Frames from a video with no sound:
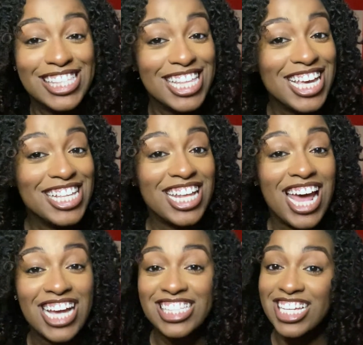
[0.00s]
things that
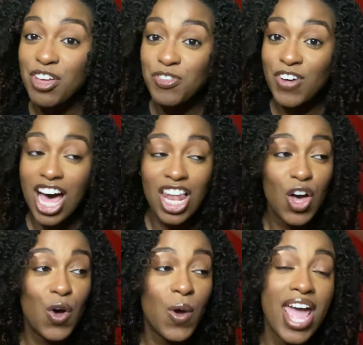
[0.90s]
I did
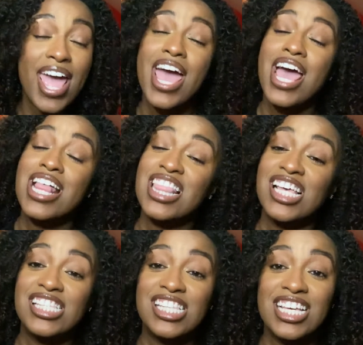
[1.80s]
follow and the
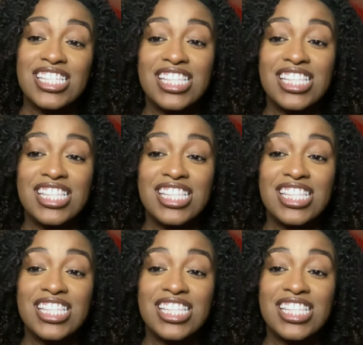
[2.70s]
6